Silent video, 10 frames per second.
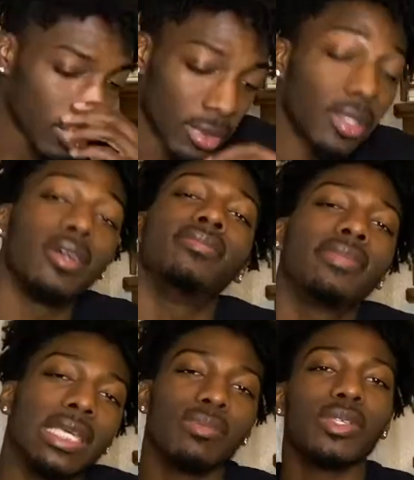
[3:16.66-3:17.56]
You know,
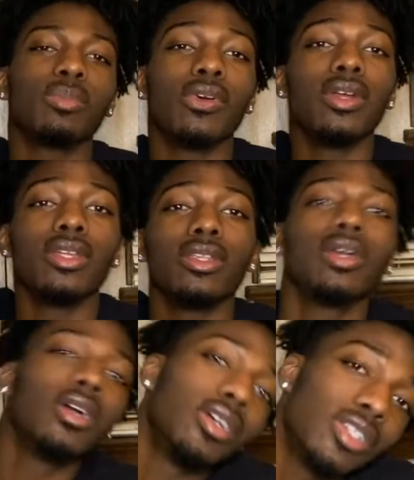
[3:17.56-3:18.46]
keep supporting,
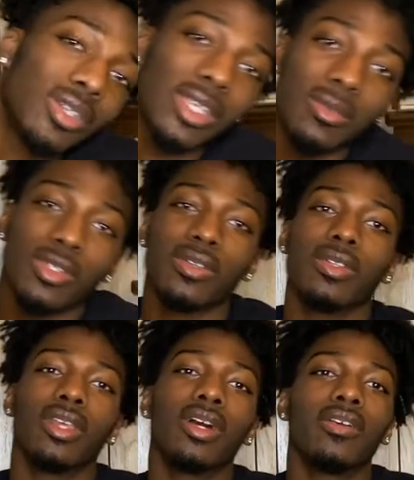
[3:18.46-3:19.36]
keep showing
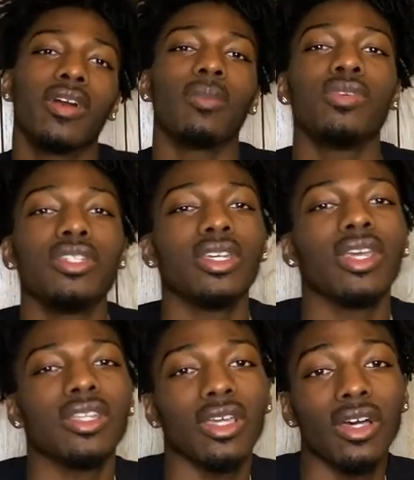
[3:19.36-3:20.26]
love. I
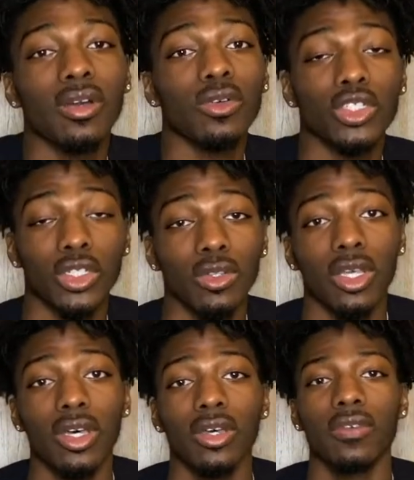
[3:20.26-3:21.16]
appreciate y'all who show
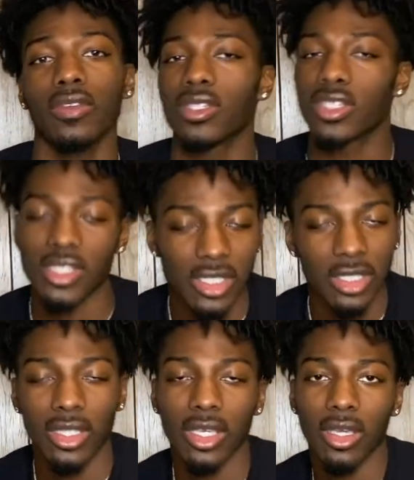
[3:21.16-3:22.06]
love
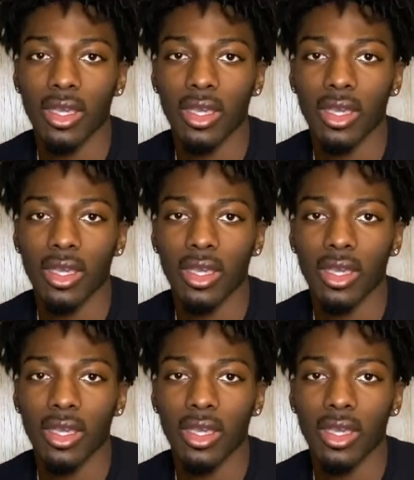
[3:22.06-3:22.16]
consistently.